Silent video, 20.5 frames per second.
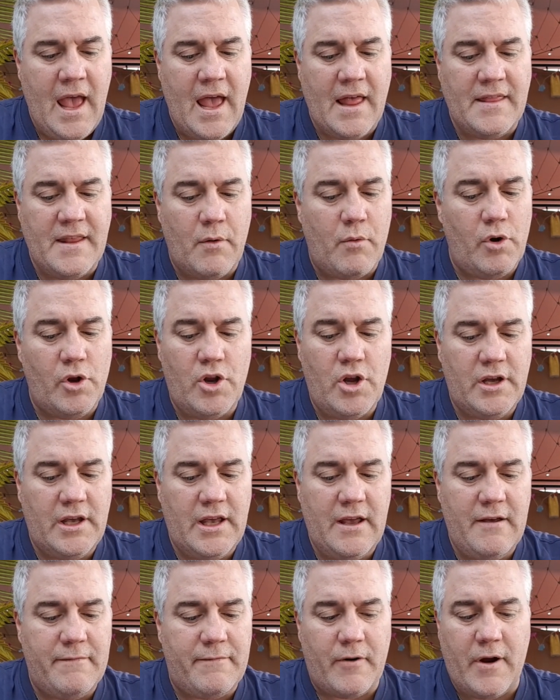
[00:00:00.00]
And they were
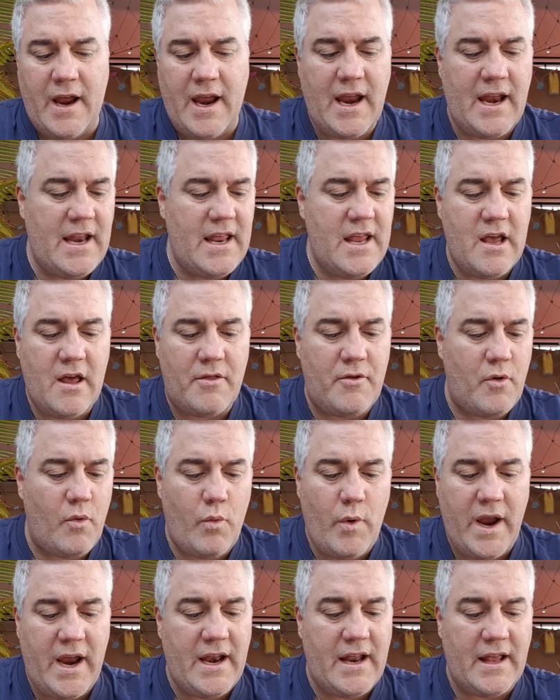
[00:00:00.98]
looking for any other
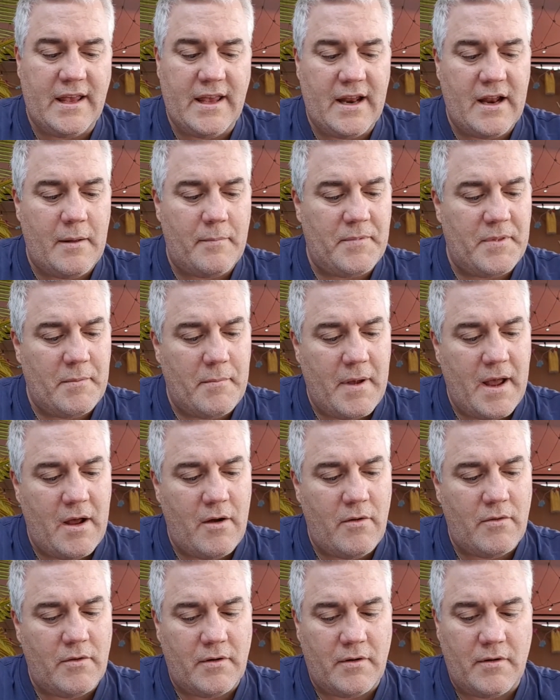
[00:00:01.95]
way to get up the
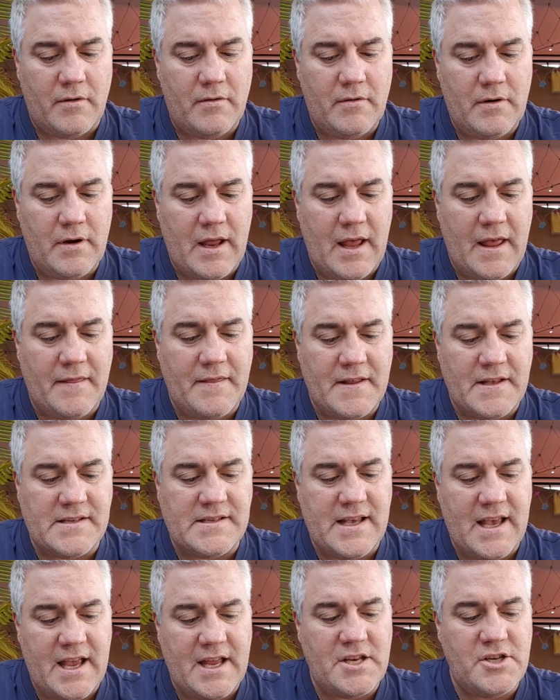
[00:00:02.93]
mountain. And
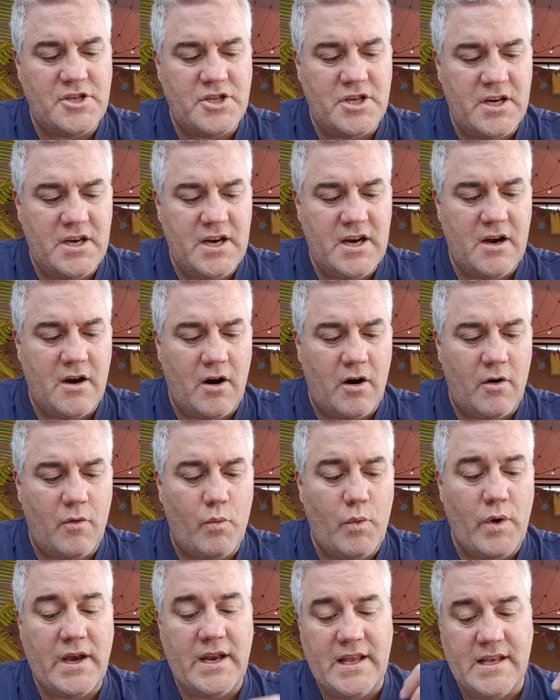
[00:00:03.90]
this engineer,
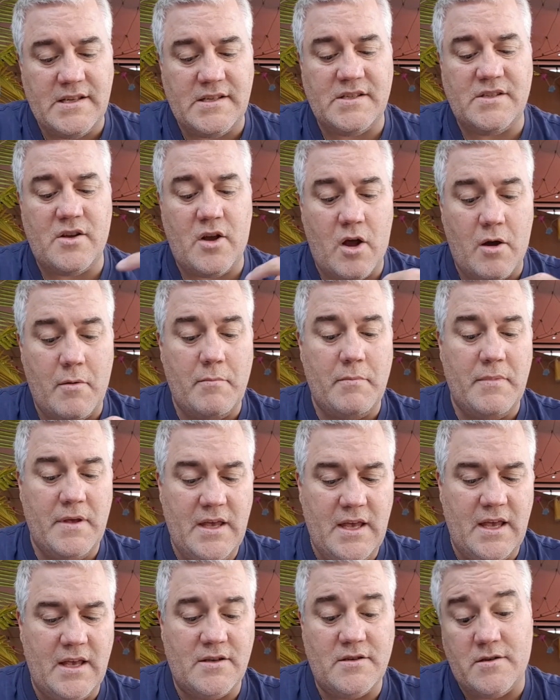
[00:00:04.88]
when he saw
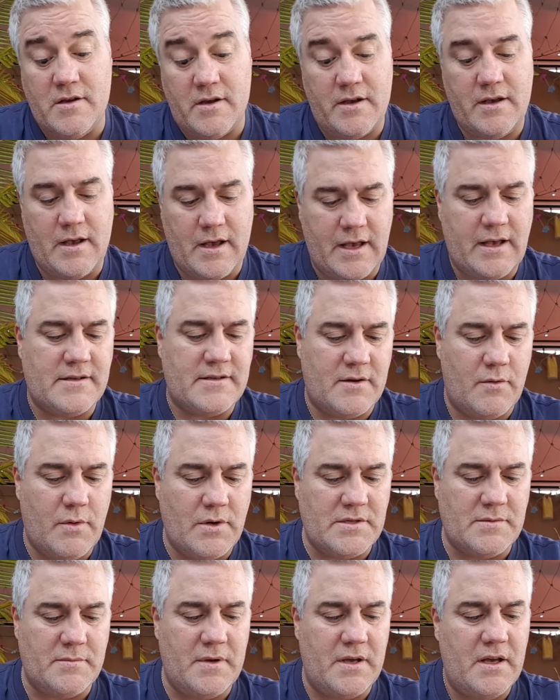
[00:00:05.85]
me, so I guess it
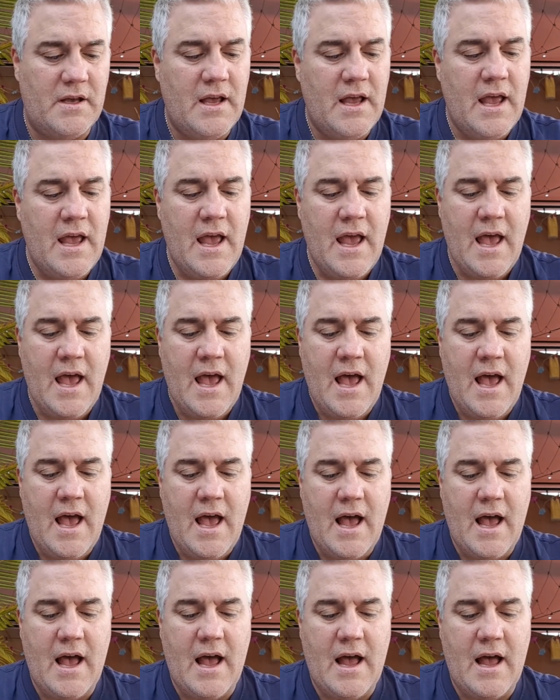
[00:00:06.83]
was me,
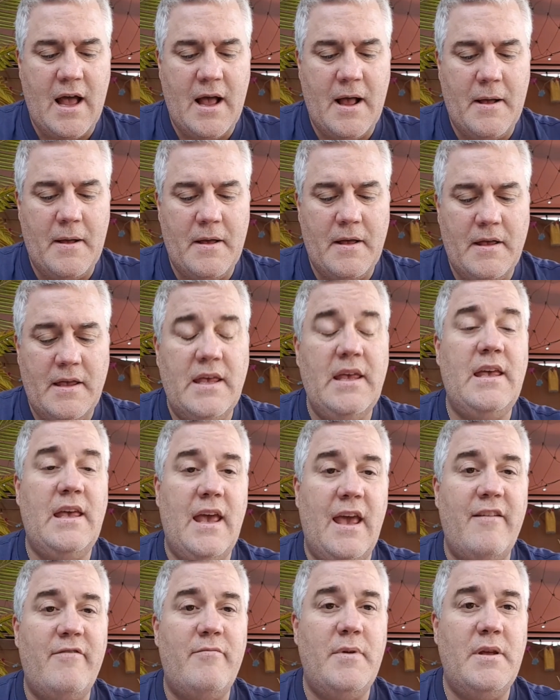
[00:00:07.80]
uh, he
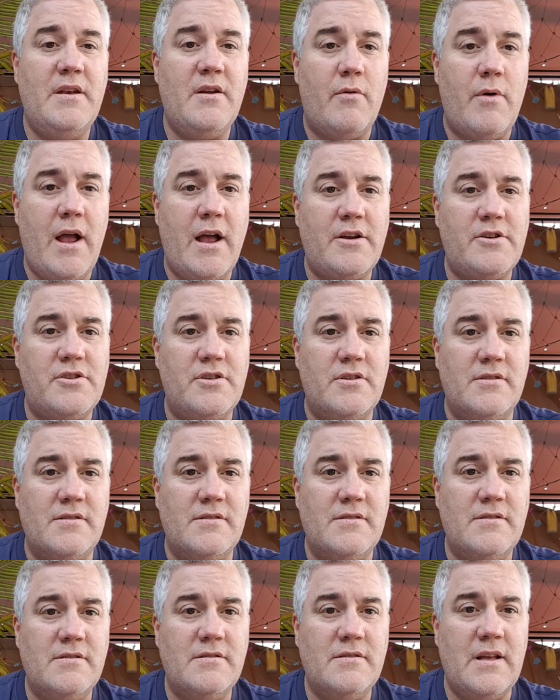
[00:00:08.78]
gave me
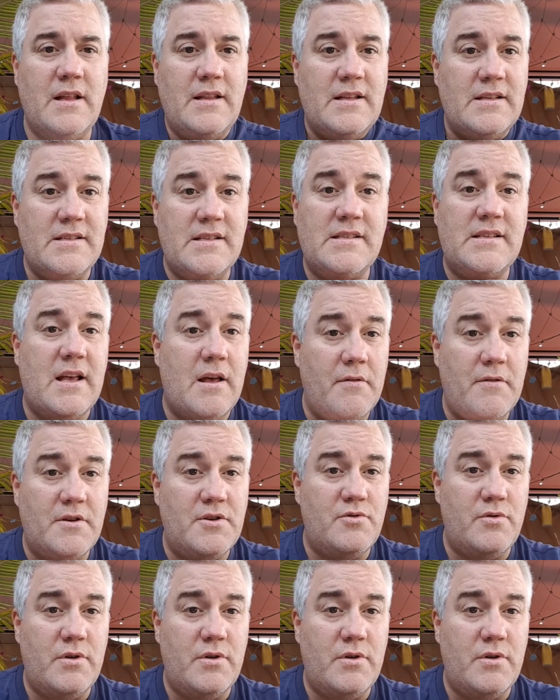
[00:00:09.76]
directions. And this is how the